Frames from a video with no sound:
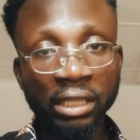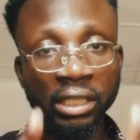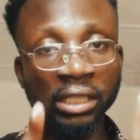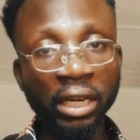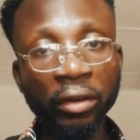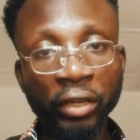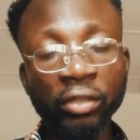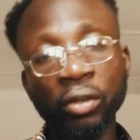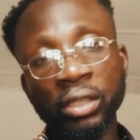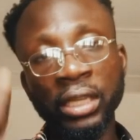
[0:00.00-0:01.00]
The
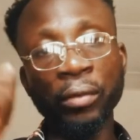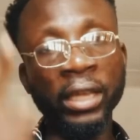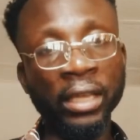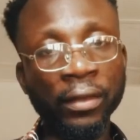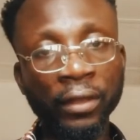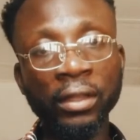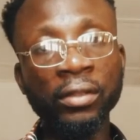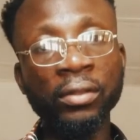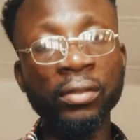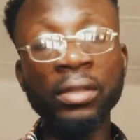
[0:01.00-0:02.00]
generator they were given,
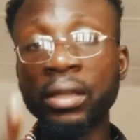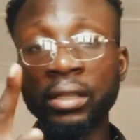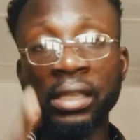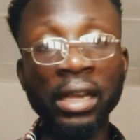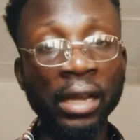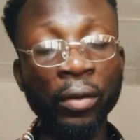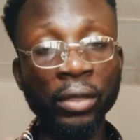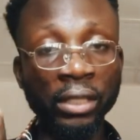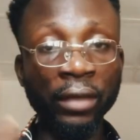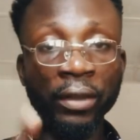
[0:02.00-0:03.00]
that I
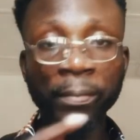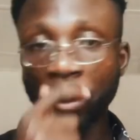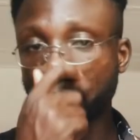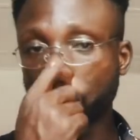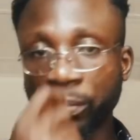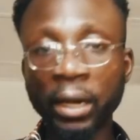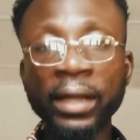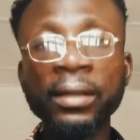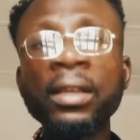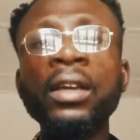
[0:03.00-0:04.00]
was giving power
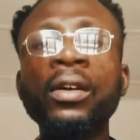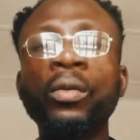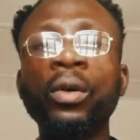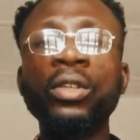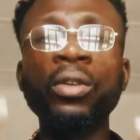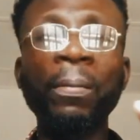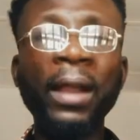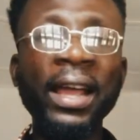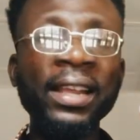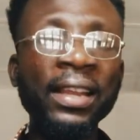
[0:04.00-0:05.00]
supply, was
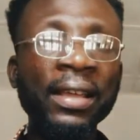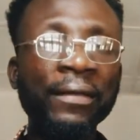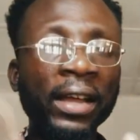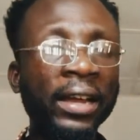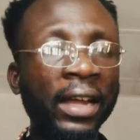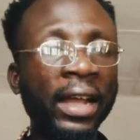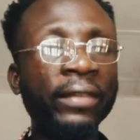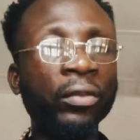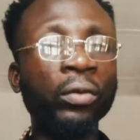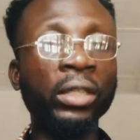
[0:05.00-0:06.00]
supplying a very high
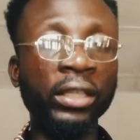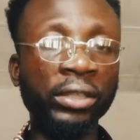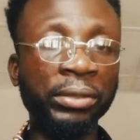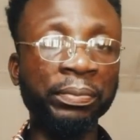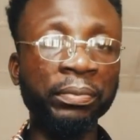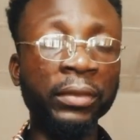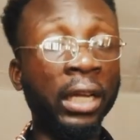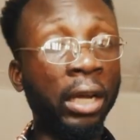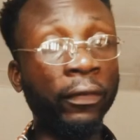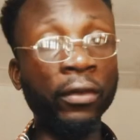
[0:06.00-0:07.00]
voltage.
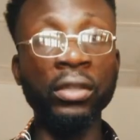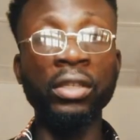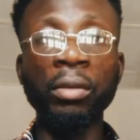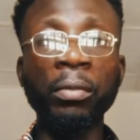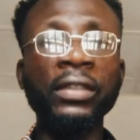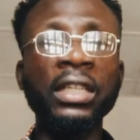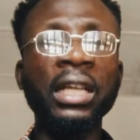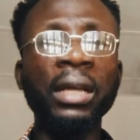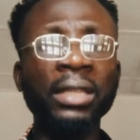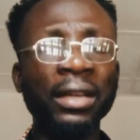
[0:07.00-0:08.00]
And of course, some of these
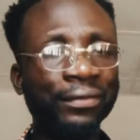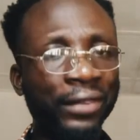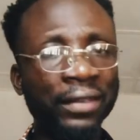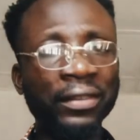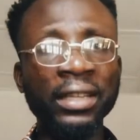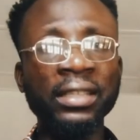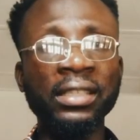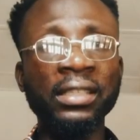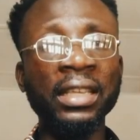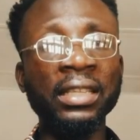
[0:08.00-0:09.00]
amps are very
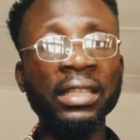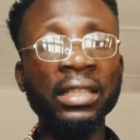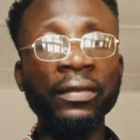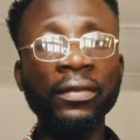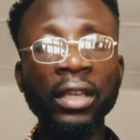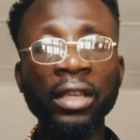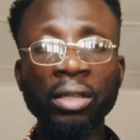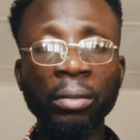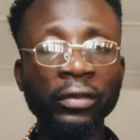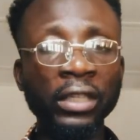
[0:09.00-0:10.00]
sensitive.
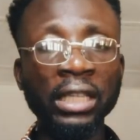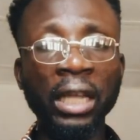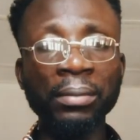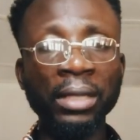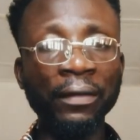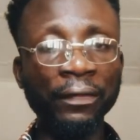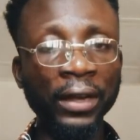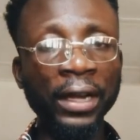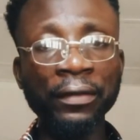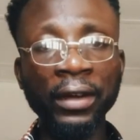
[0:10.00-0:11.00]
Some of these amps are
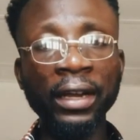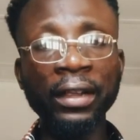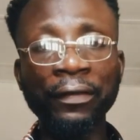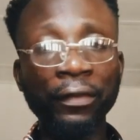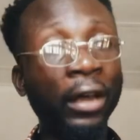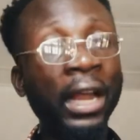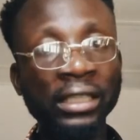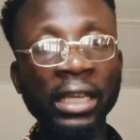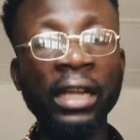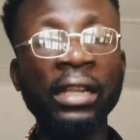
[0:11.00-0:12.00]
very
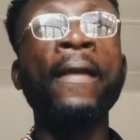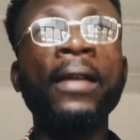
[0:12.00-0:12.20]
fragile.